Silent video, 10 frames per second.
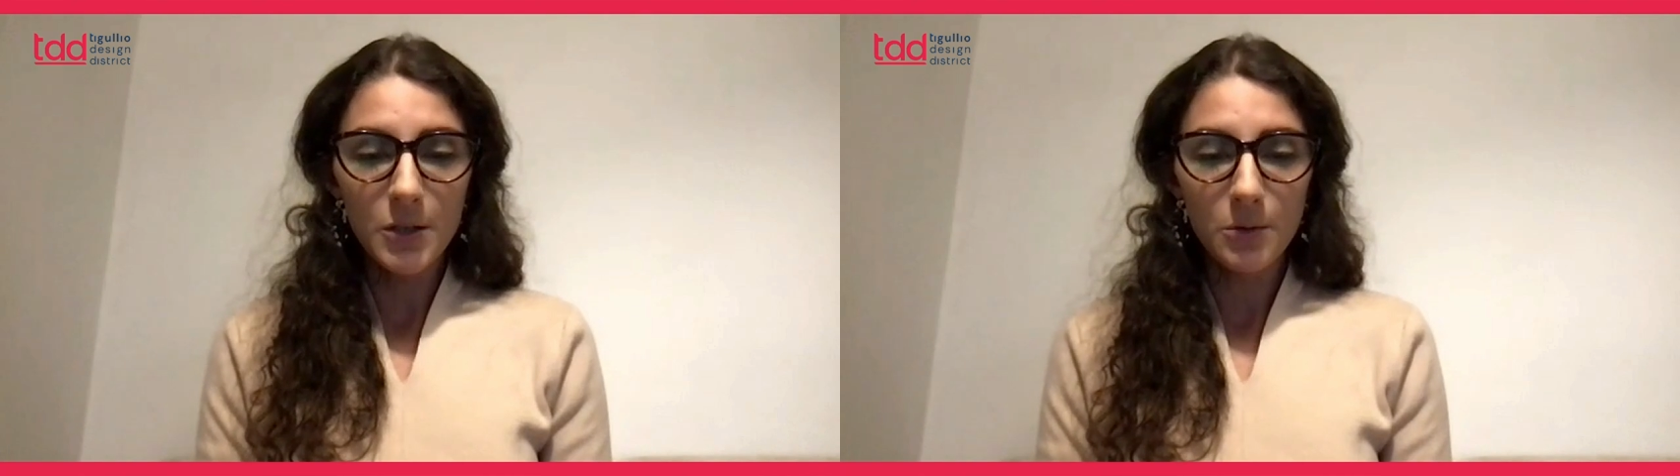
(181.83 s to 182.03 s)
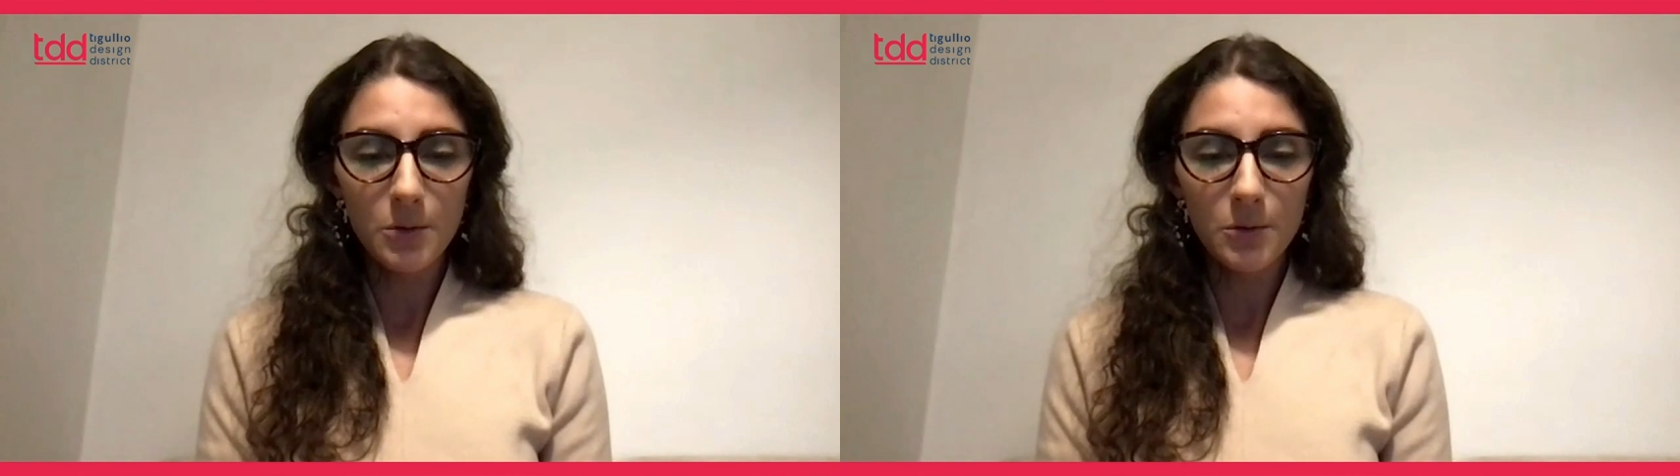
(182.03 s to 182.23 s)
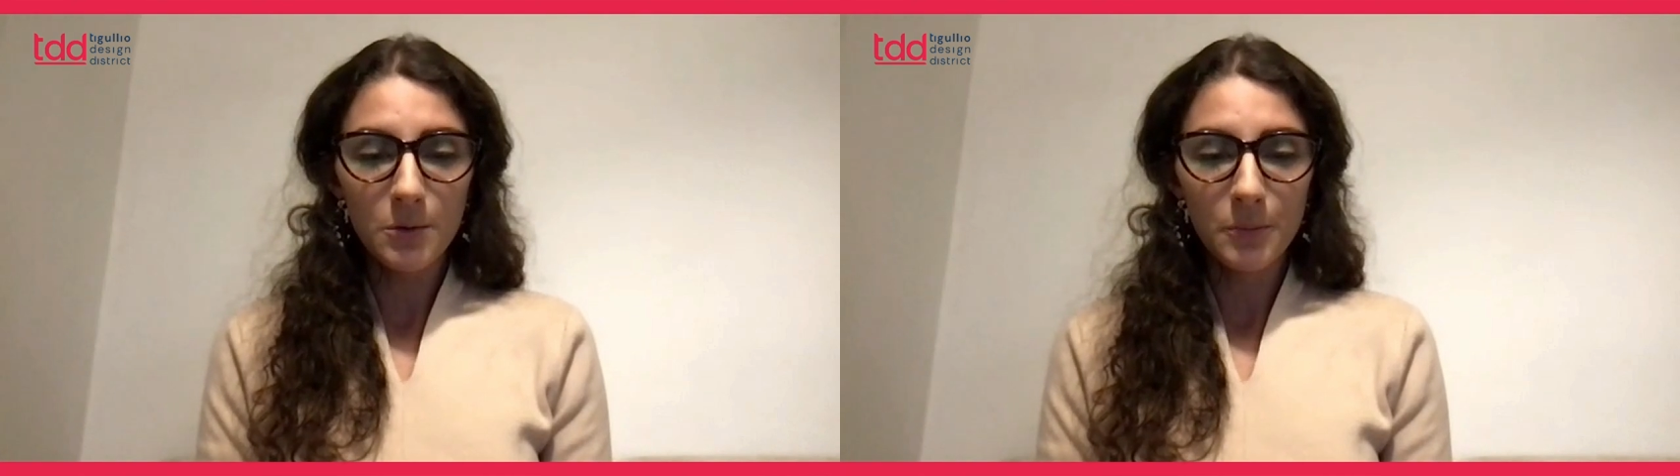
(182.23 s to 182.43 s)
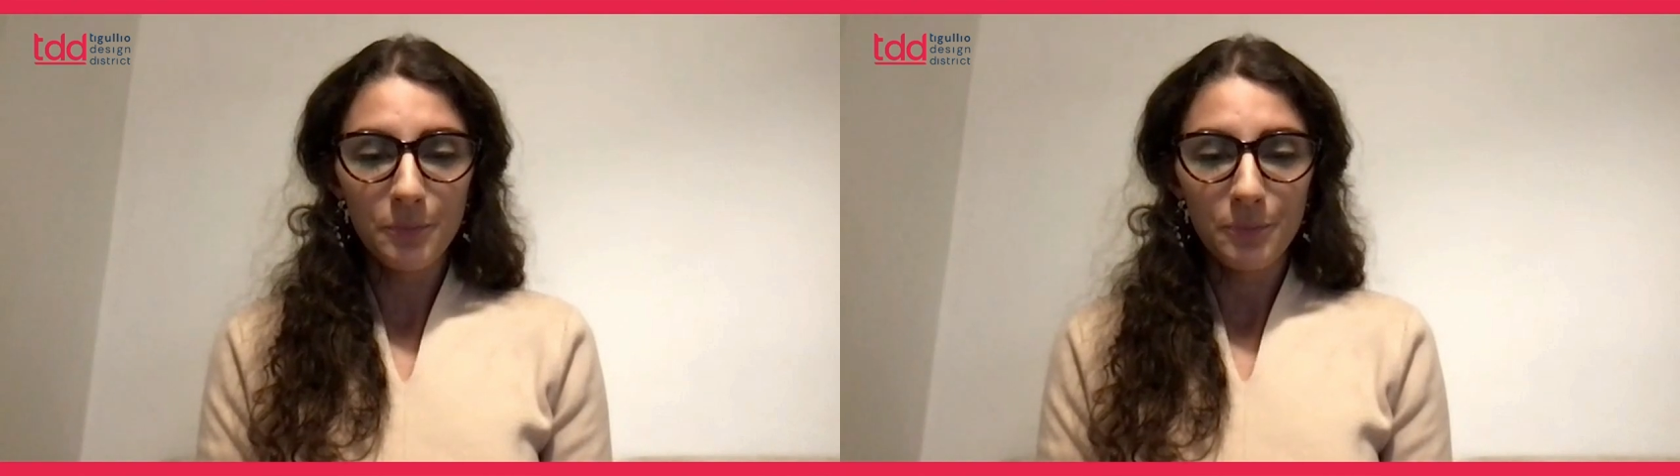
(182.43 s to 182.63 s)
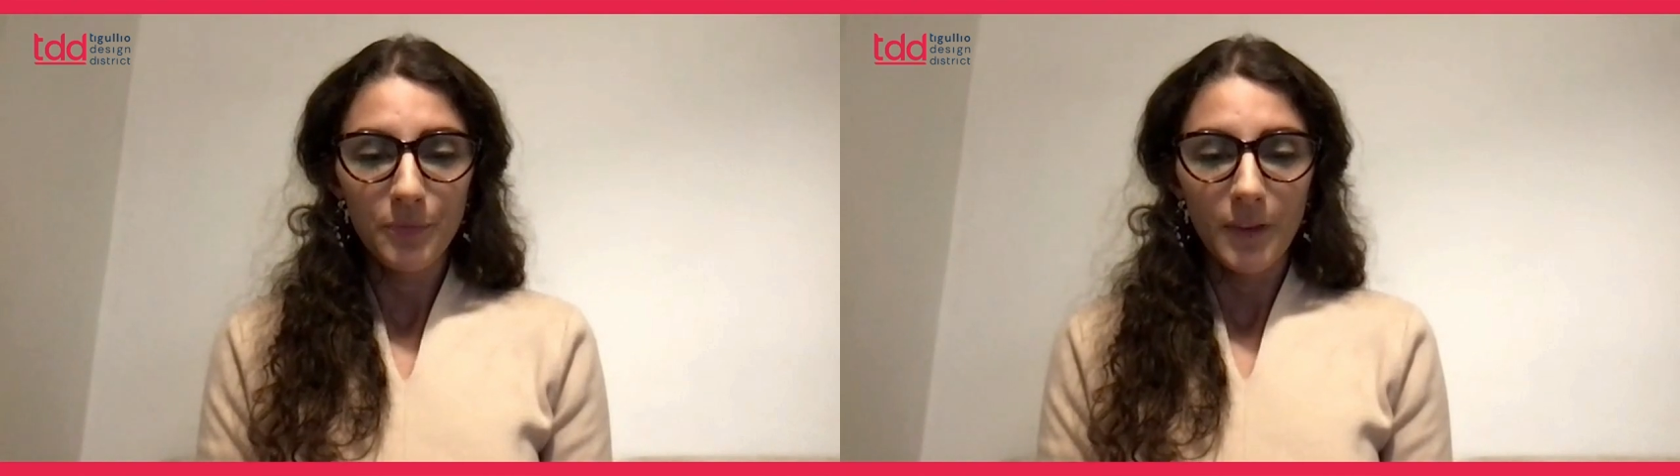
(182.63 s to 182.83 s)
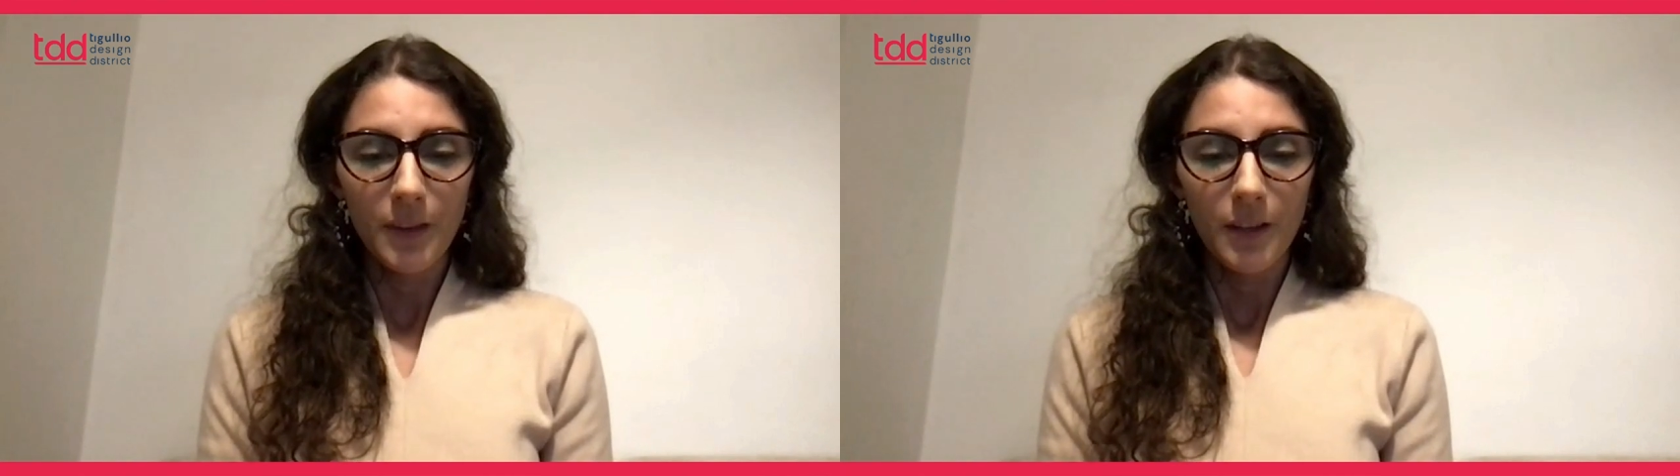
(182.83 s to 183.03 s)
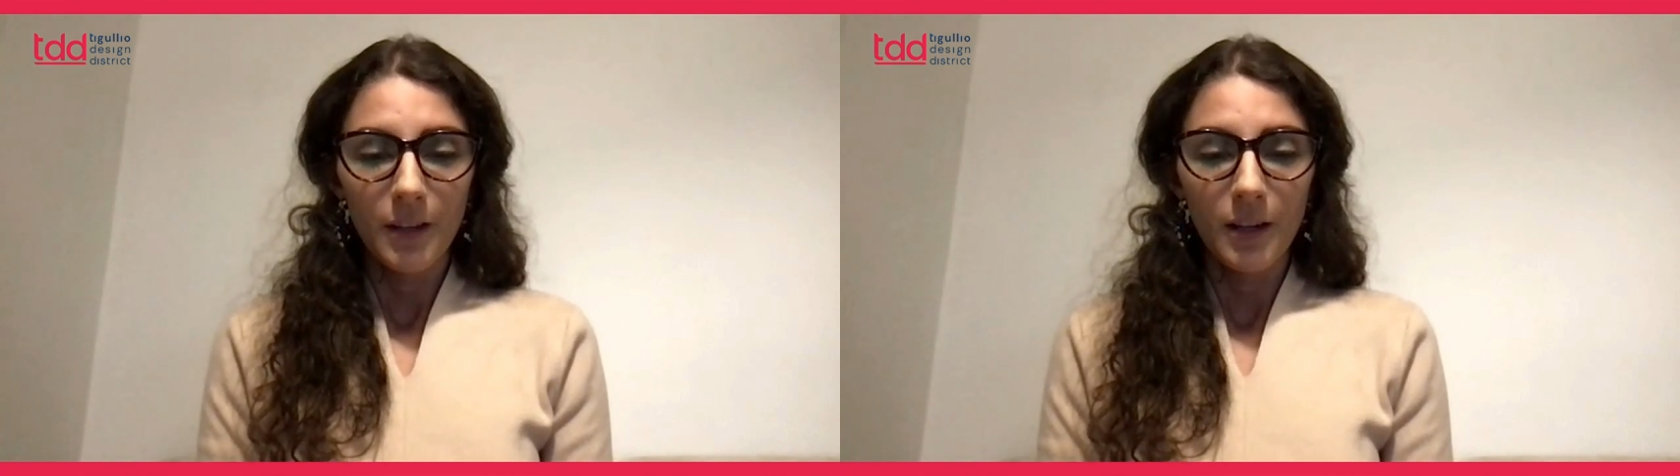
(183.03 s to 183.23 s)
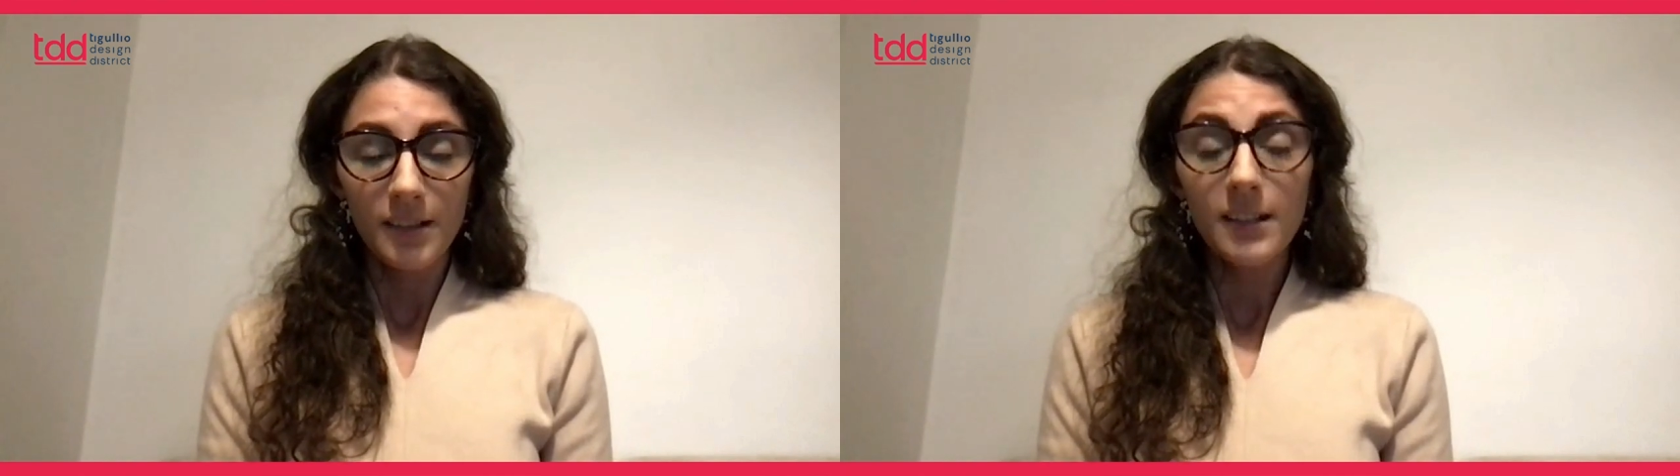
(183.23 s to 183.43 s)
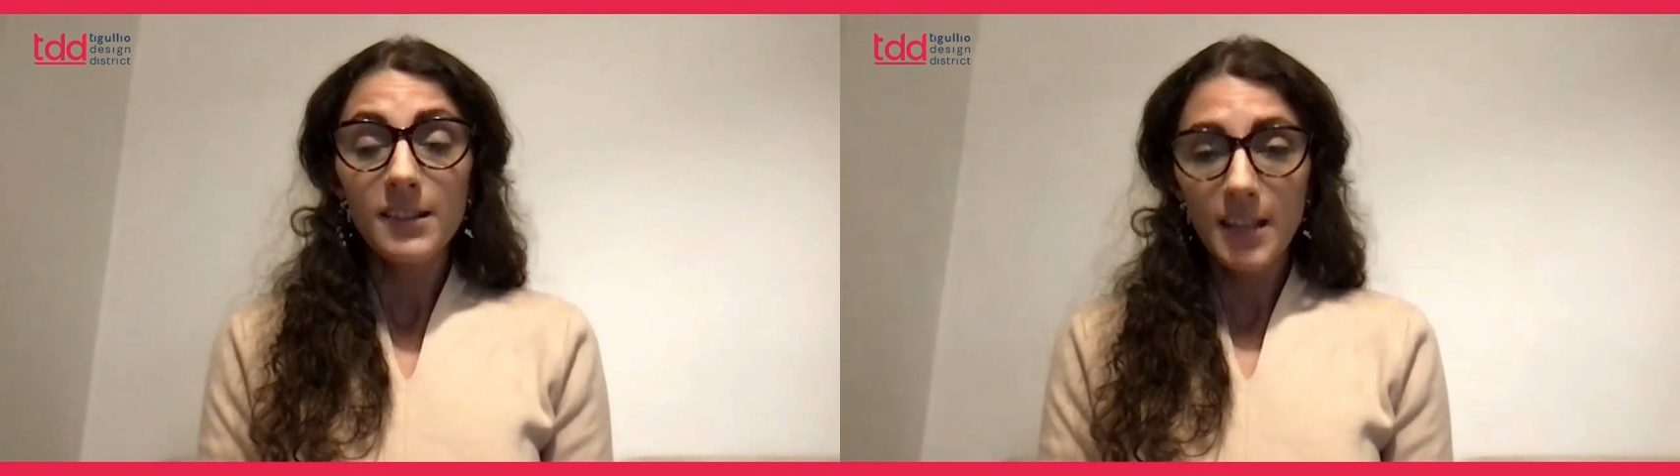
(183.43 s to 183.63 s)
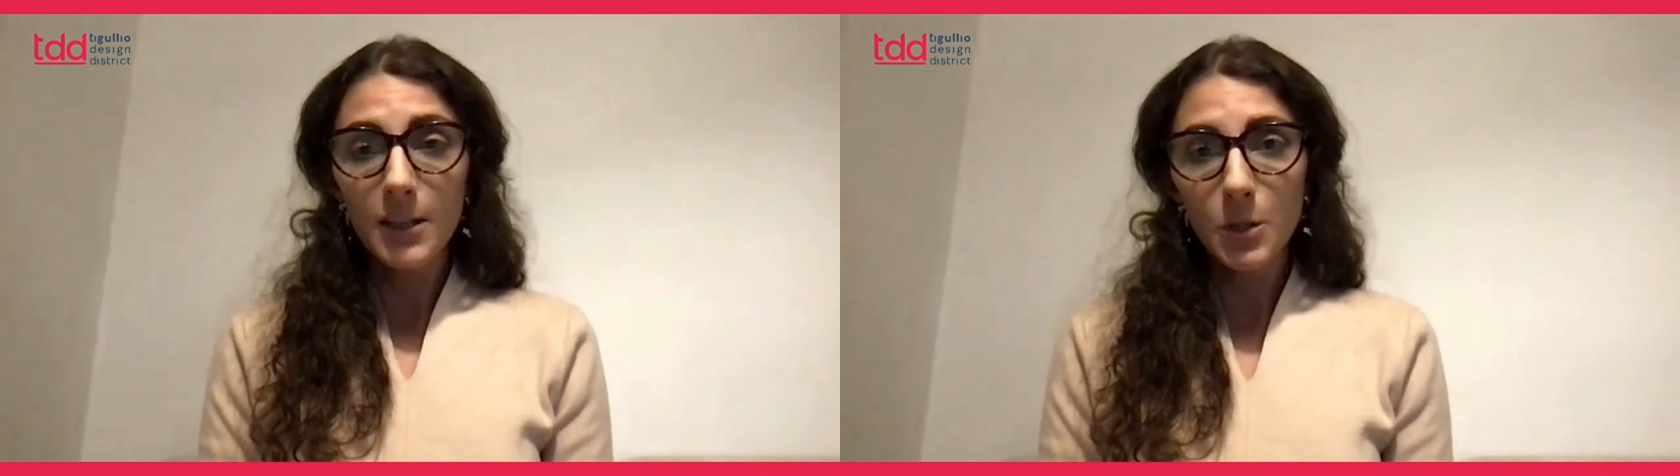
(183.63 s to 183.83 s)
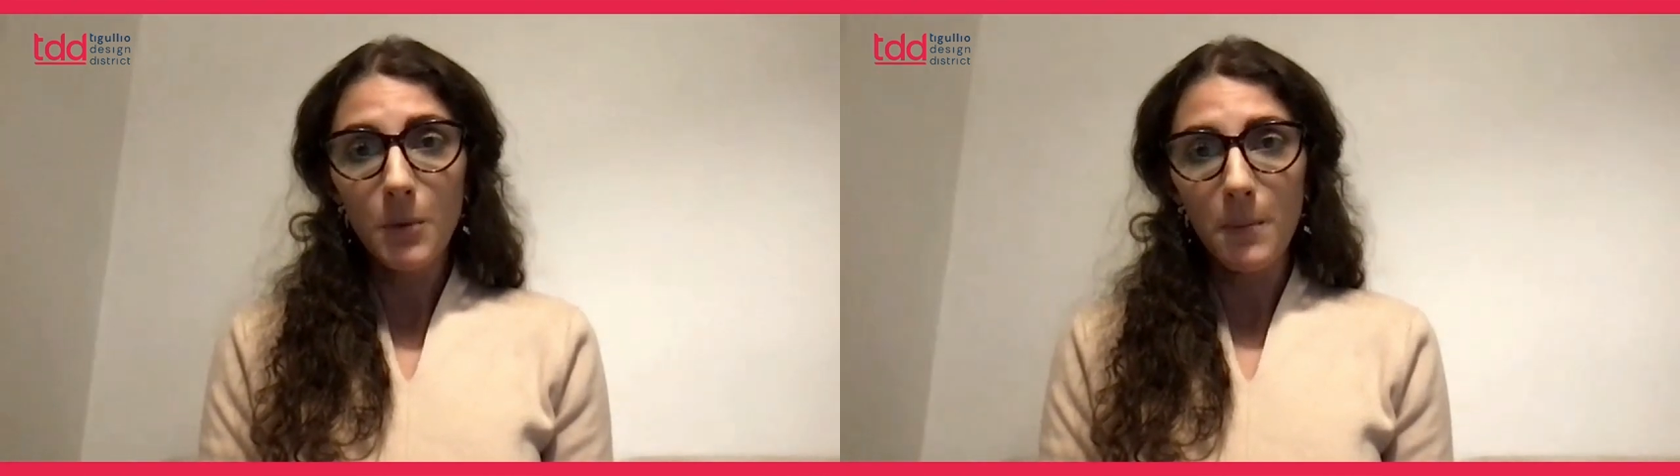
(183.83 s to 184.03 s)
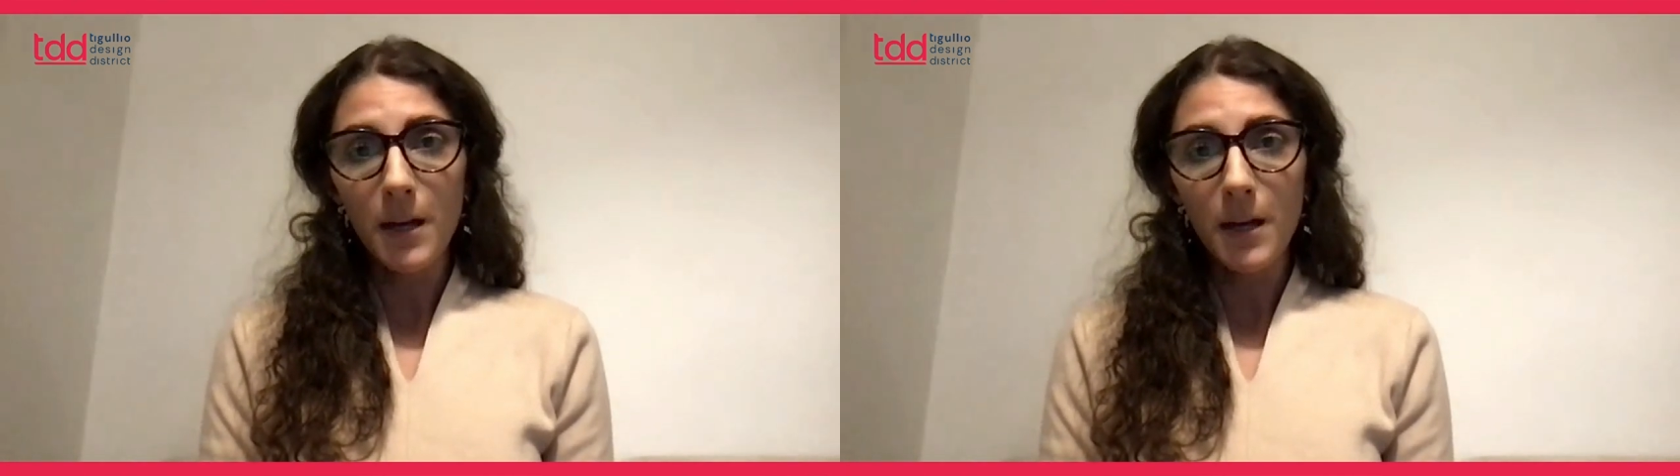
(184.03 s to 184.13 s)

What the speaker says: to my